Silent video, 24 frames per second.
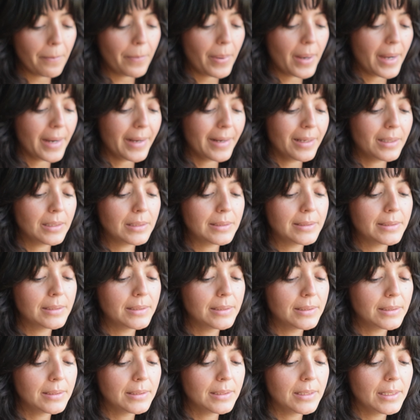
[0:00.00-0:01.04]
but
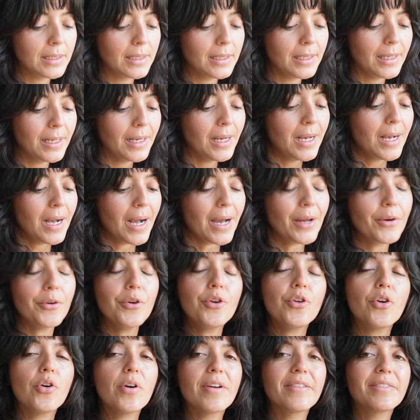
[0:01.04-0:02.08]
I
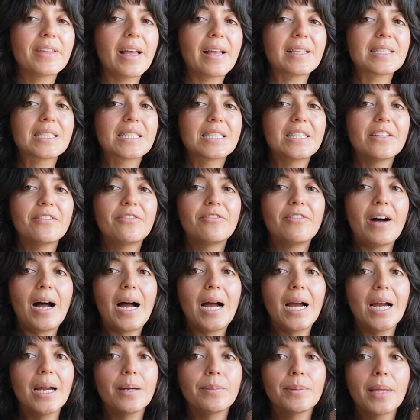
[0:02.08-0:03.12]
don't know if that's the
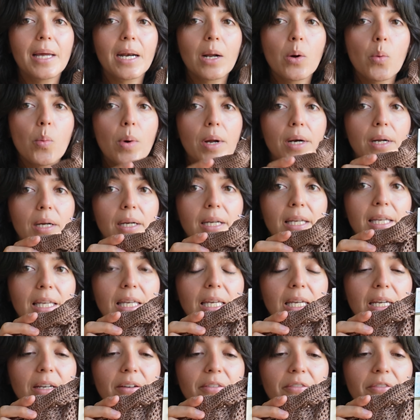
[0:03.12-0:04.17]
vibe that I want
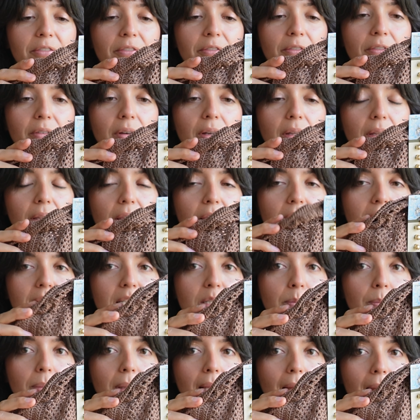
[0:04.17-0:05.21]
to give
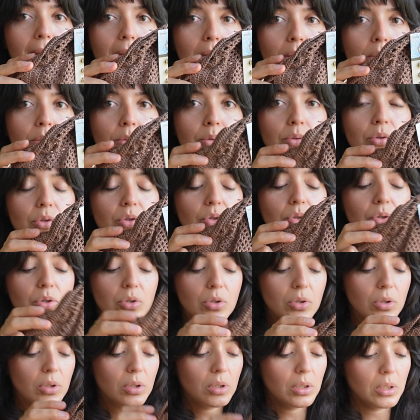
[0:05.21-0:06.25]
this
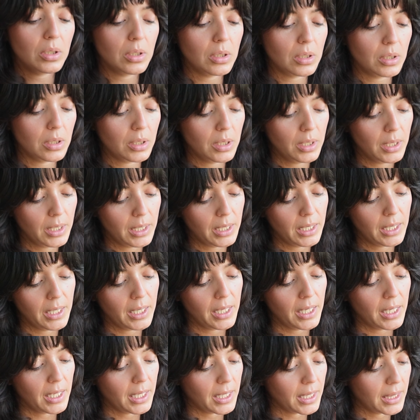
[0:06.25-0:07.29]
blouse.
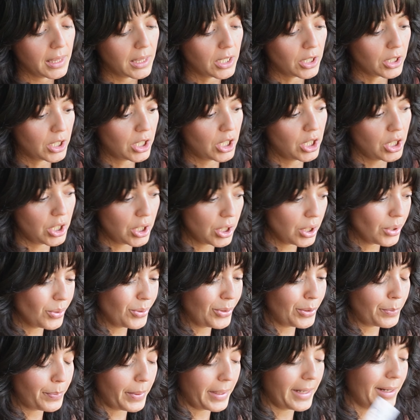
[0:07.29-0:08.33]
They're
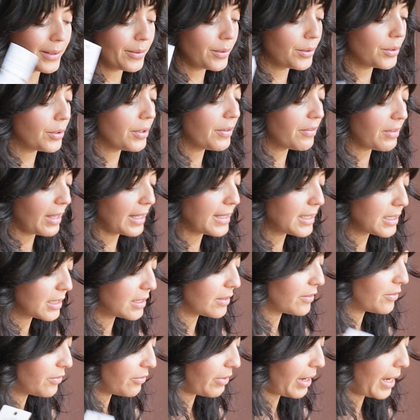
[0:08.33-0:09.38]
cute, but I don't know if that's
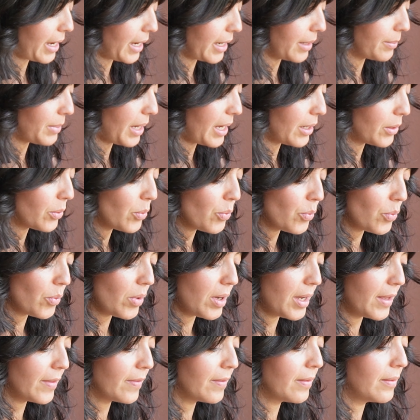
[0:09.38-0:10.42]
the vibe. I don't
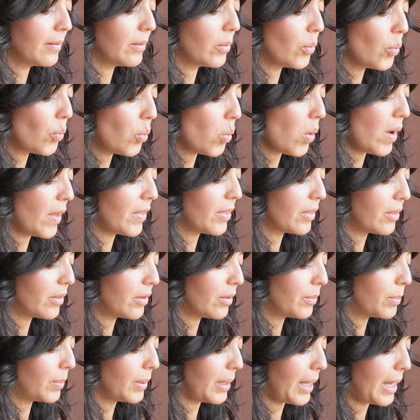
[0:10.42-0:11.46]
want
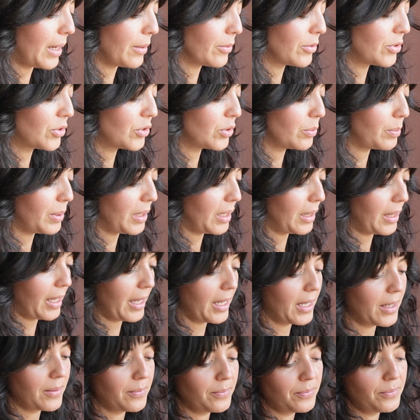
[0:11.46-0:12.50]
the blouse to be
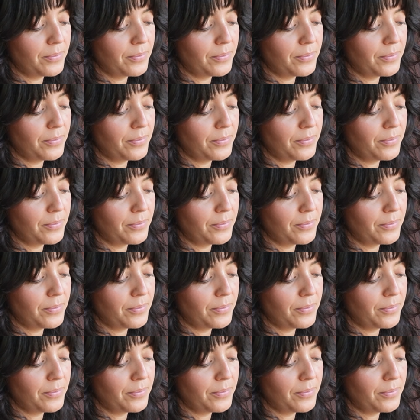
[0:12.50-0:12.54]
like,